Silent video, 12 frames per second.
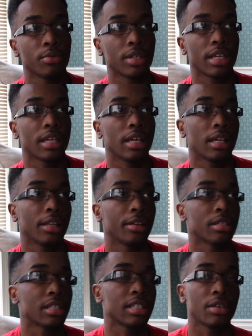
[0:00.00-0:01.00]
with Nick and Claire
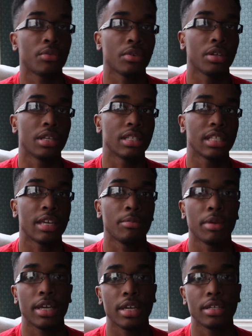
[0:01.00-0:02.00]
is because they weren't on the same
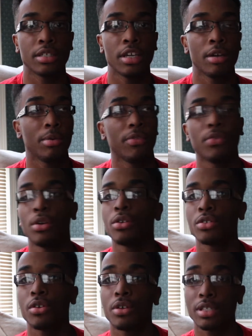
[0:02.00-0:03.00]
page. But if we
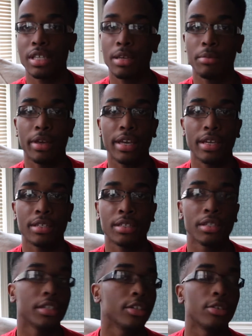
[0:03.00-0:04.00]
was on the same page,
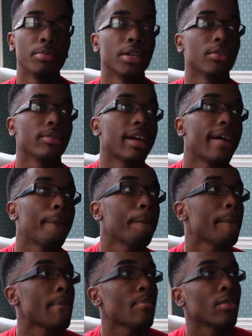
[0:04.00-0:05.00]
it'll be a wrap.
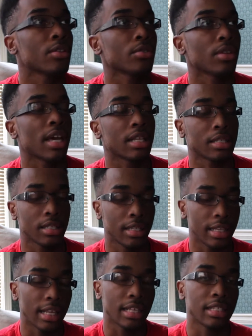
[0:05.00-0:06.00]
So that's
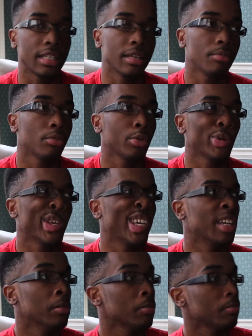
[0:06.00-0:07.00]
them
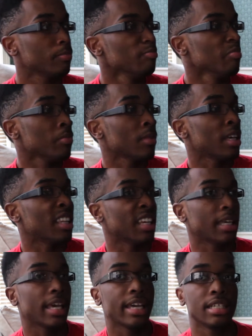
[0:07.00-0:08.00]
3, and then
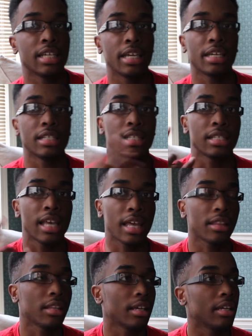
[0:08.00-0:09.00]
KJ because he's
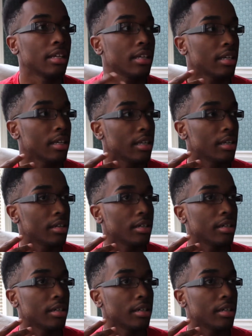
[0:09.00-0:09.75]
athletic and